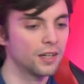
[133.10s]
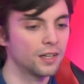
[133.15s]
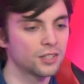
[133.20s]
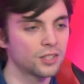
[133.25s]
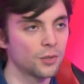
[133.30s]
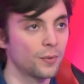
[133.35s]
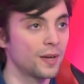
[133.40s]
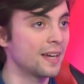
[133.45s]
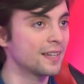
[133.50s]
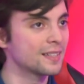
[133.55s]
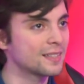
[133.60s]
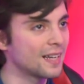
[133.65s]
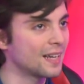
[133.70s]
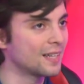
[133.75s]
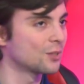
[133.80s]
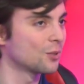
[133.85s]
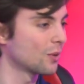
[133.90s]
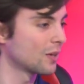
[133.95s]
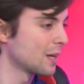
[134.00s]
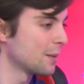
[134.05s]
So we're here
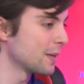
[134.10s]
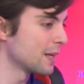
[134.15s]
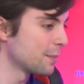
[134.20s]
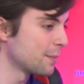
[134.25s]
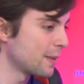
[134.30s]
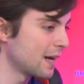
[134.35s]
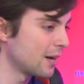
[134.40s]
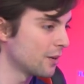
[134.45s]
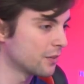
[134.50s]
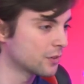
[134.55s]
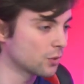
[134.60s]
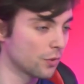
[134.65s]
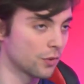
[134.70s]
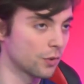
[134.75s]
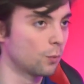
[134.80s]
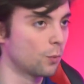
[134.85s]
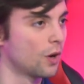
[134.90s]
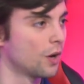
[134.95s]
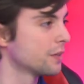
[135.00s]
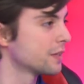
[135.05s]
today talking a bit about sort
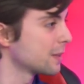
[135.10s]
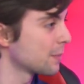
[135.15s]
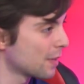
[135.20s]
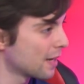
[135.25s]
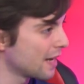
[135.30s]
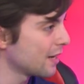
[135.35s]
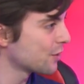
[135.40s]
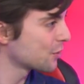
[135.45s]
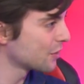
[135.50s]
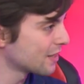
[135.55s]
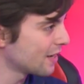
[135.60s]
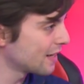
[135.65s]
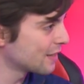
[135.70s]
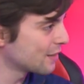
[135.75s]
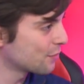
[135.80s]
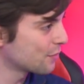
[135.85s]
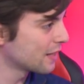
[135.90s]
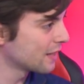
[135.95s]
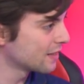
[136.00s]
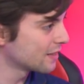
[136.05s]
of the world simulation side
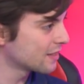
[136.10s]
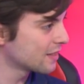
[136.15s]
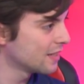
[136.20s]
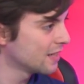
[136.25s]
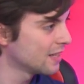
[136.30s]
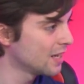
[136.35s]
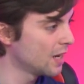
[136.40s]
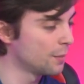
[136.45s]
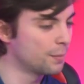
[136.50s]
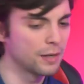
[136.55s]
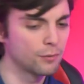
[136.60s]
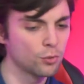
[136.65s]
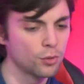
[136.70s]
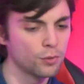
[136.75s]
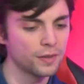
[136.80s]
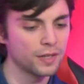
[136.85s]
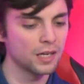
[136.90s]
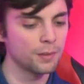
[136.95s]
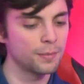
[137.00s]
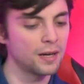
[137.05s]
of things, a bit of a
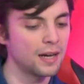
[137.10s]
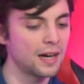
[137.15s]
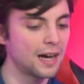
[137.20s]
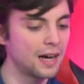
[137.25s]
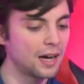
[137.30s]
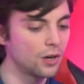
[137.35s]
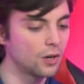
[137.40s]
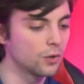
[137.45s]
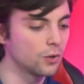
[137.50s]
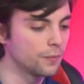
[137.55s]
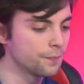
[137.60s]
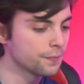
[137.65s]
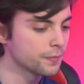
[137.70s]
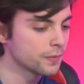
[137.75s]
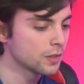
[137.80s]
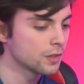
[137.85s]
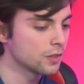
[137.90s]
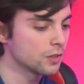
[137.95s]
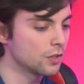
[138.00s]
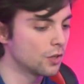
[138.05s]
reveal about how
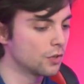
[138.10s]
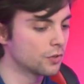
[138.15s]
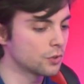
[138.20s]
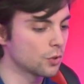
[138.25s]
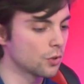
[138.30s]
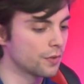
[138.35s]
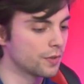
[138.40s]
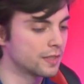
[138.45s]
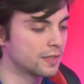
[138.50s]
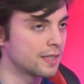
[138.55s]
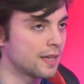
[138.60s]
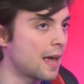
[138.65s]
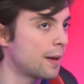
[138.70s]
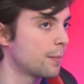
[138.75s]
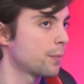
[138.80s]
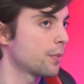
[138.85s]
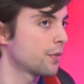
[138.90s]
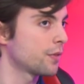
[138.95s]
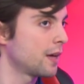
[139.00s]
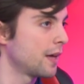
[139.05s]
sort of the
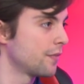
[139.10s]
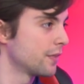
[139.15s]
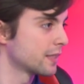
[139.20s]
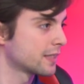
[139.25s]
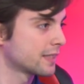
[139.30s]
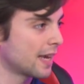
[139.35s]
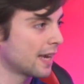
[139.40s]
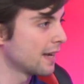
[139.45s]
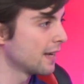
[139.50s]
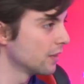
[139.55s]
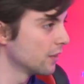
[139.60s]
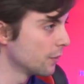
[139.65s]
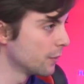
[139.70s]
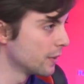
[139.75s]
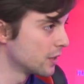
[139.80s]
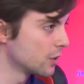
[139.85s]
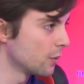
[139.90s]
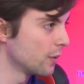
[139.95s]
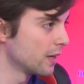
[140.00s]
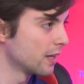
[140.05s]
depth and the scale that
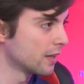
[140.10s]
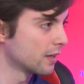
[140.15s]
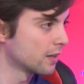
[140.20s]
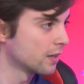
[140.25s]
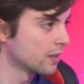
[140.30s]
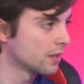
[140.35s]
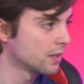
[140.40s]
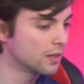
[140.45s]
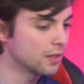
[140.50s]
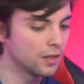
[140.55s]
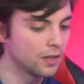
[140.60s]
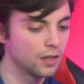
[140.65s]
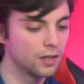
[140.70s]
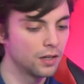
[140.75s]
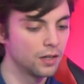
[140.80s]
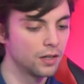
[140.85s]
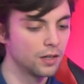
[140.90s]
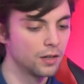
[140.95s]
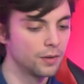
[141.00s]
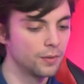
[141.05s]
we're doing
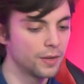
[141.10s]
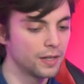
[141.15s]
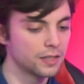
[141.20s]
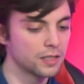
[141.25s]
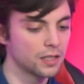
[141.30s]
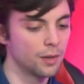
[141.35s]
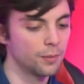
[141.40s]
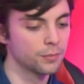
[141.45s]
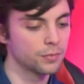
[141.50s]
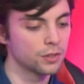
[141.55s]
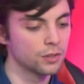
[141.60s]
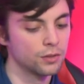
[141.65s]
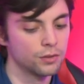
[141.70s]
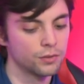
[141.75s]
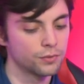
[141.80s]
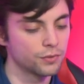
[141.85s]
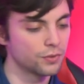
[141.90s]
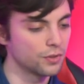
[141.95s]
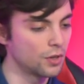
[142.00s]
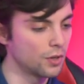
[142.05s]
in terms of